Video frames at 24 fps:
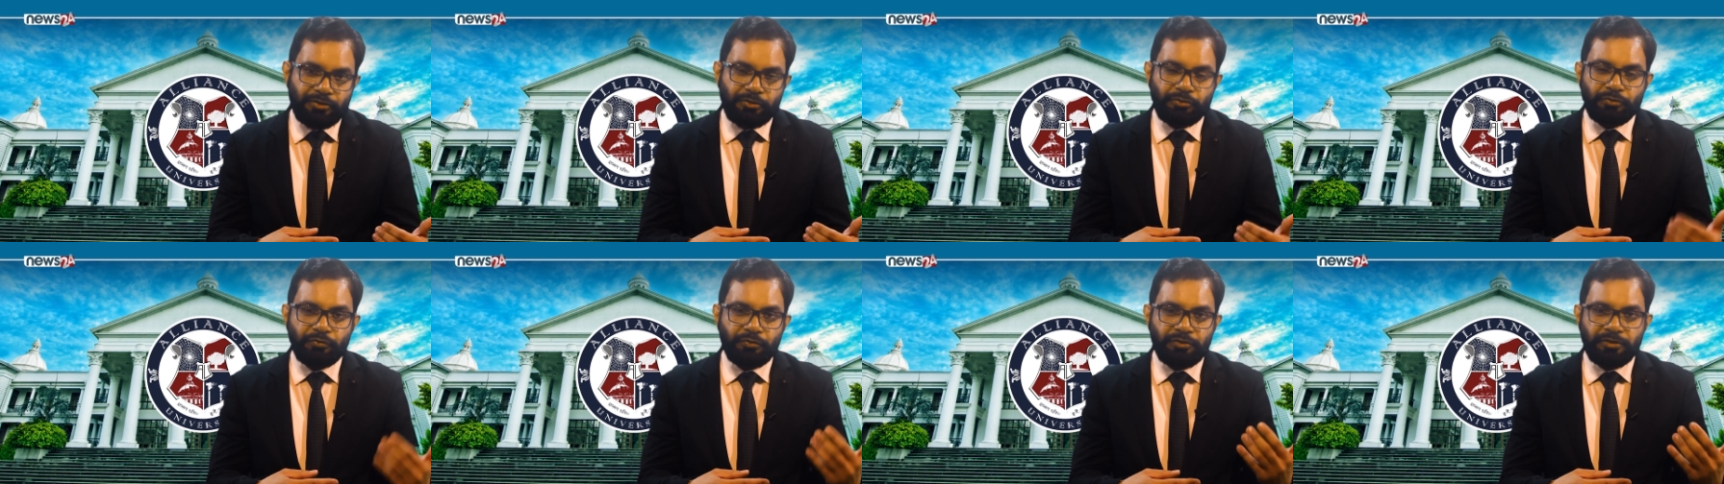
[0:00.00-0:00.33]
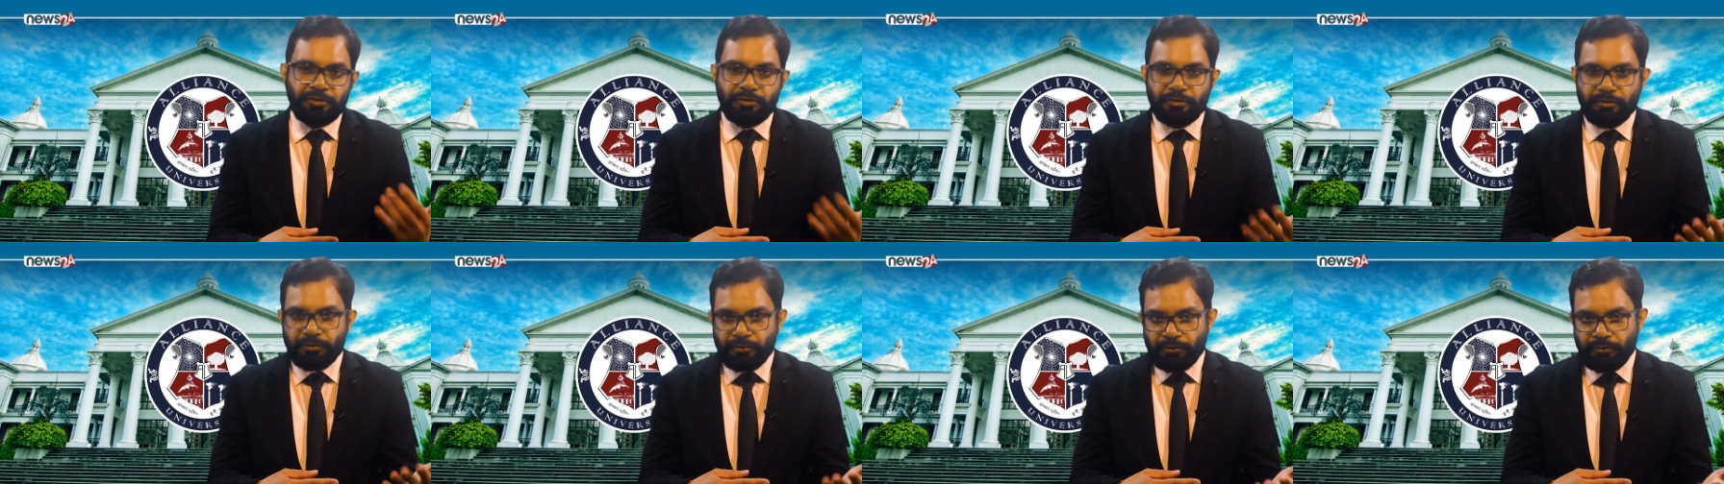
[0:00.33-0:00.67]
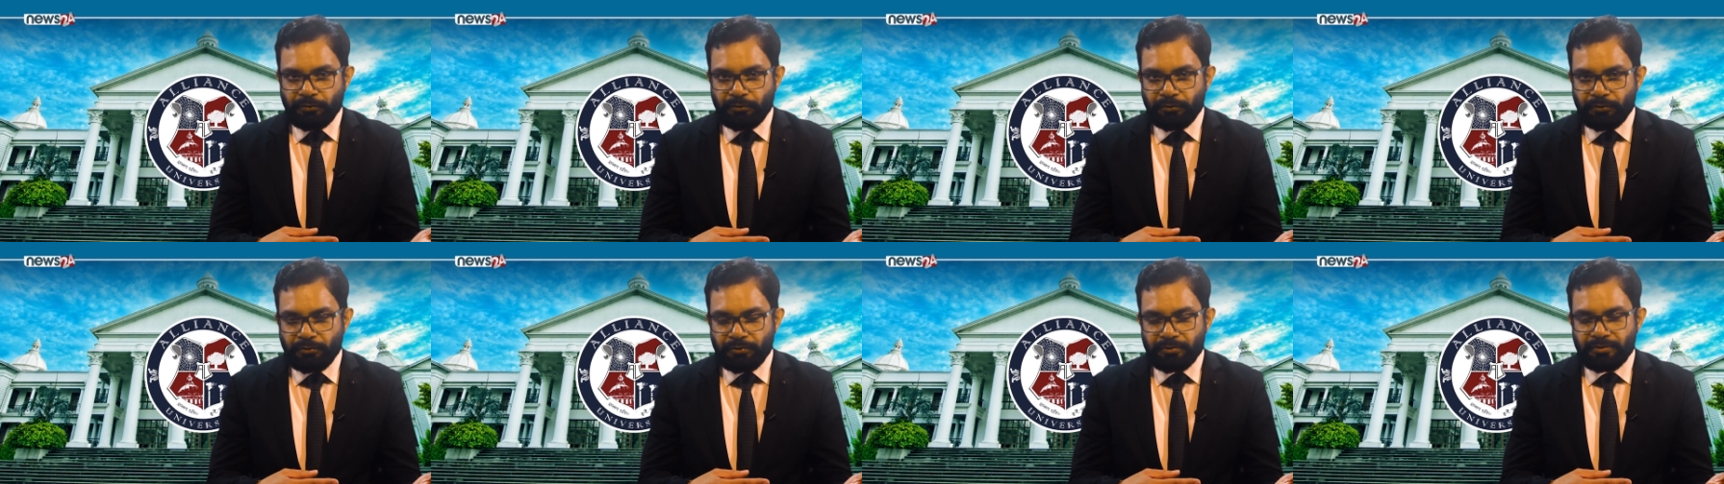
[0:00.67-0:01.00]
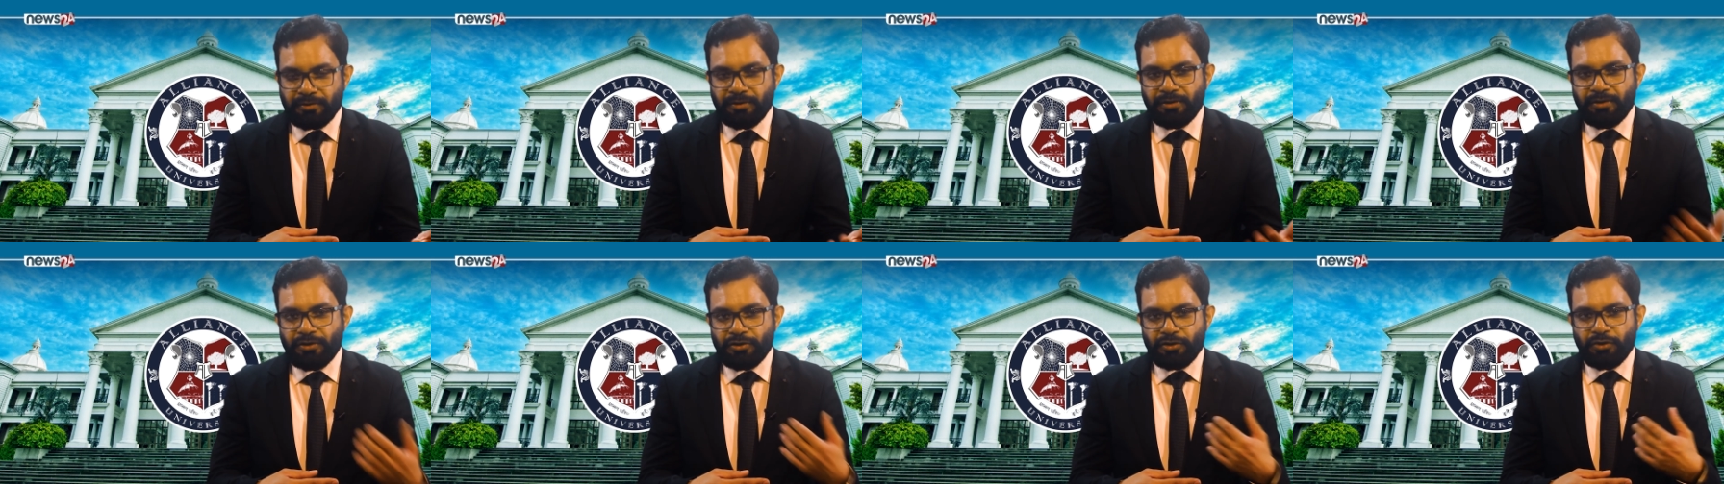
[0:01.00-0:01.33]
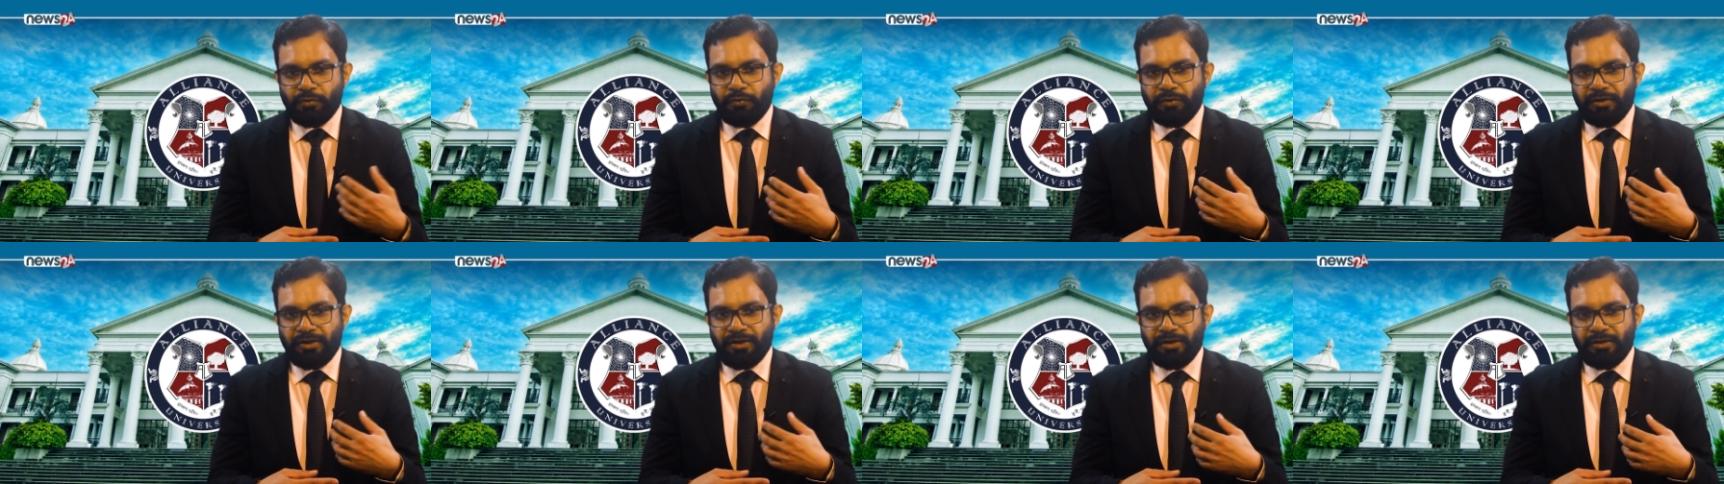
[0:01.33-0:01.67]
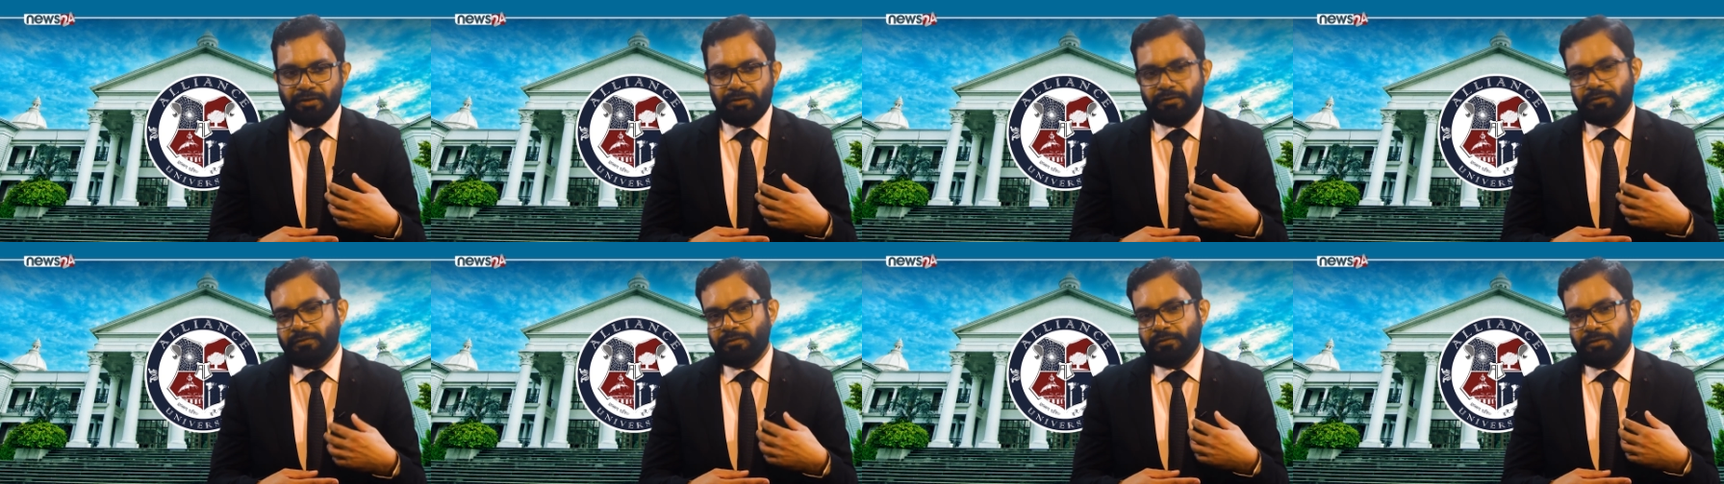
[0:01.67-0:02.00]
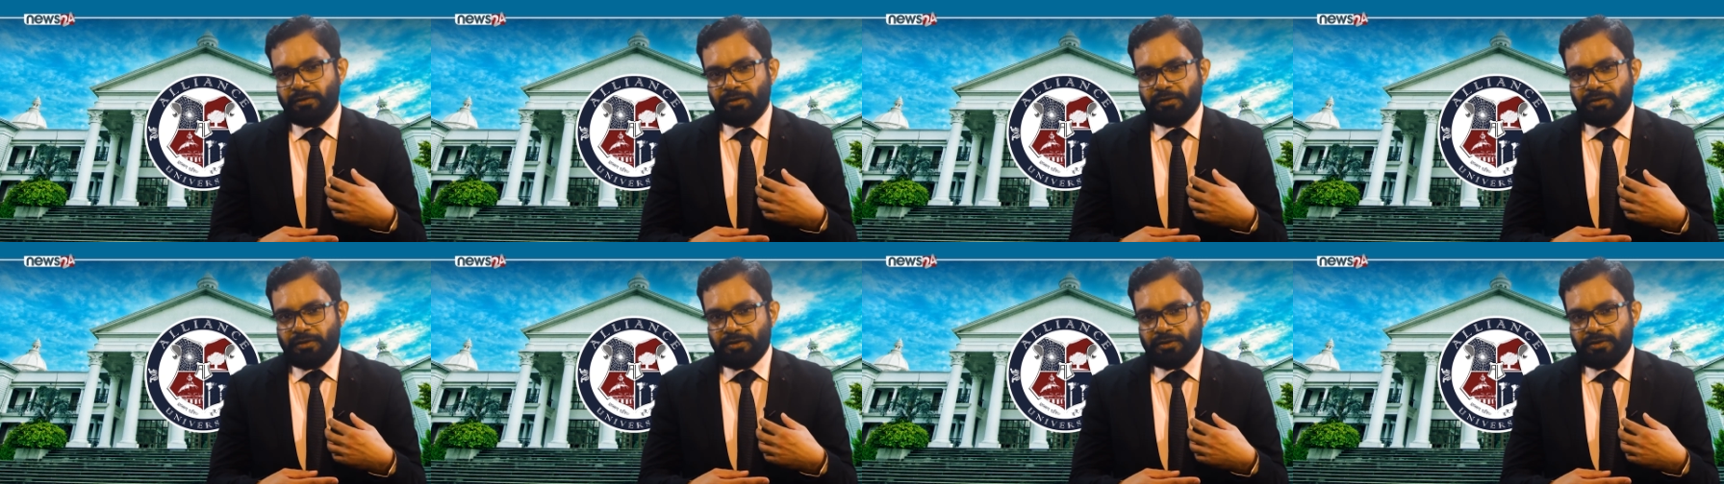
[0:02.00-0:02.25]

to visit schools so we can